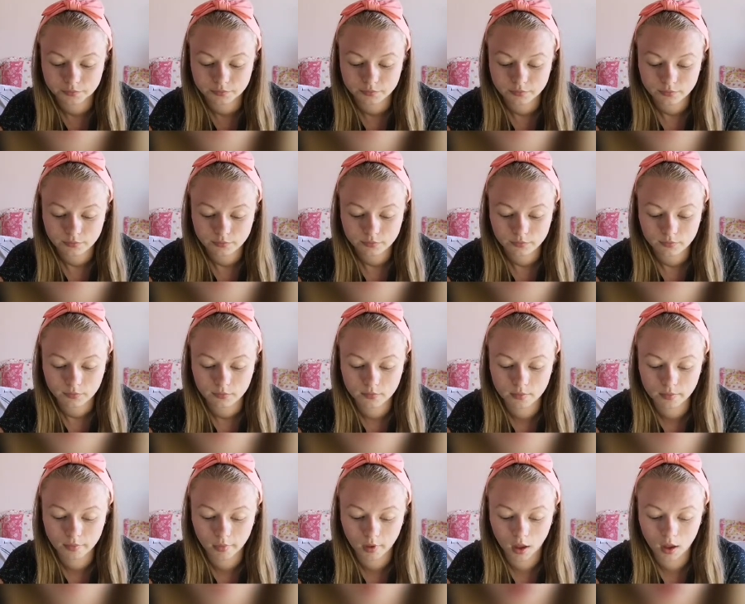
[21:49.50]

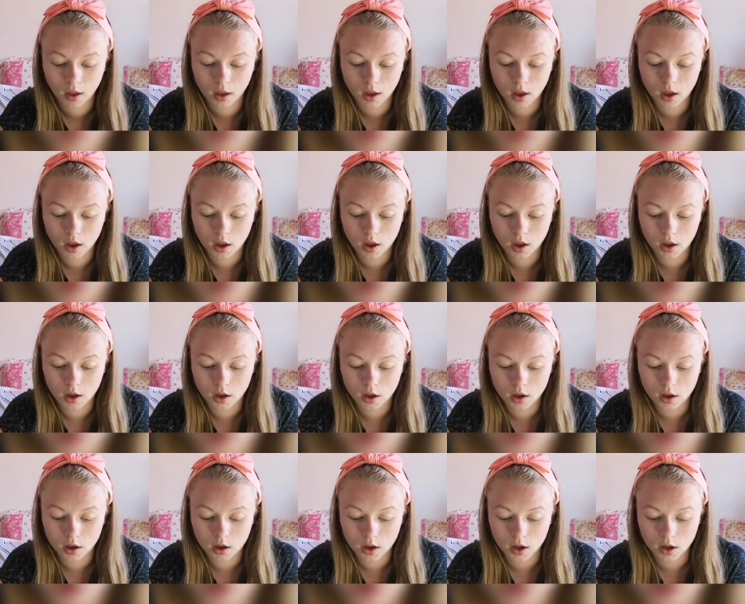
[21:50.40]

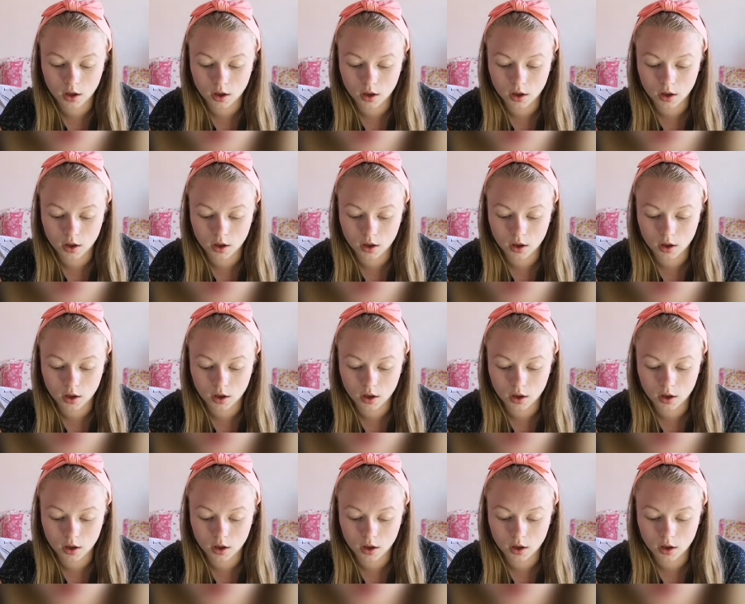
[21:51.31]
Nobody speaks.